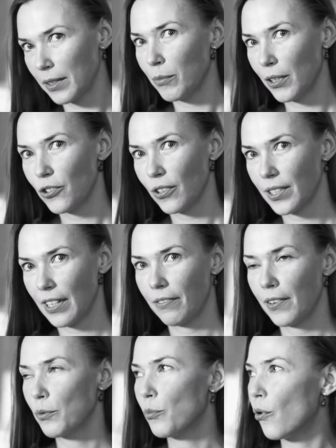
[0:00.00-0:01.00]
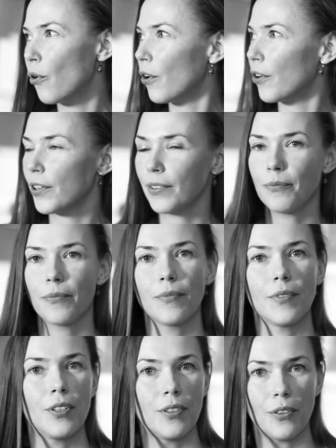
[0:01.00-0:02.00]
images. I think more,
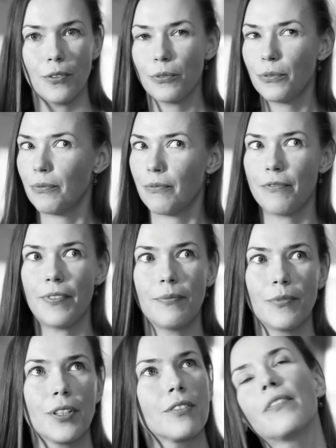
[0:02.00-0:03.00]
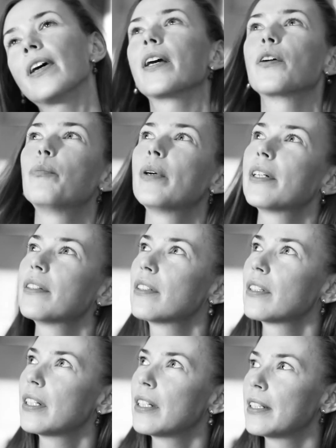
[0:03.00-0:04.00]
you know, not vague, but
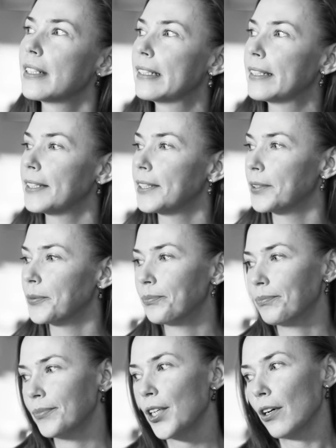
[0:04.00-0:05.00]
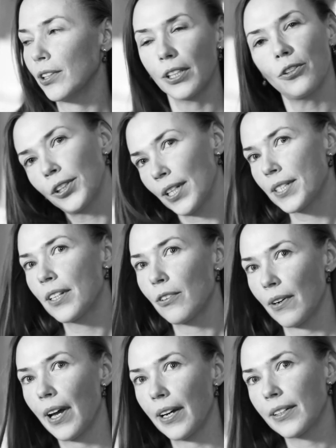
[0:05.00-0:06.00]
yeah, not as
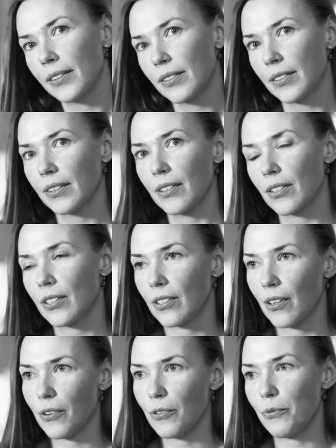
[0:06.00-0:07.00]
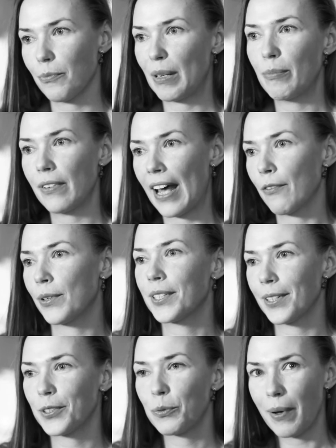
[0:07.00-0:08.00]
direct. So maybe I was
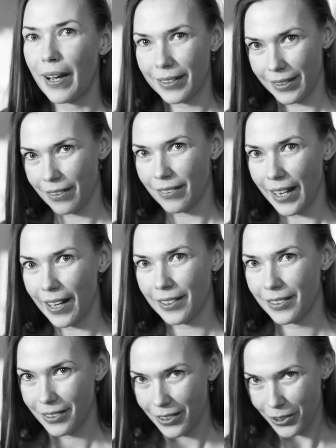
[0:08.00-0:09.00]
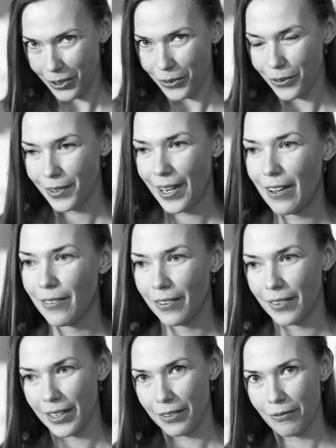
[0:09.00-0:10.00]
expecting that, you know, having
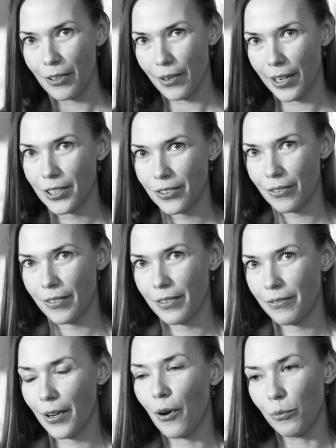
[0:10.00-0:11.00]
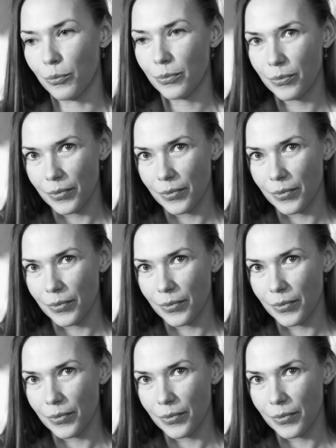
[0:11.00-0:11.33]
the rest of the film.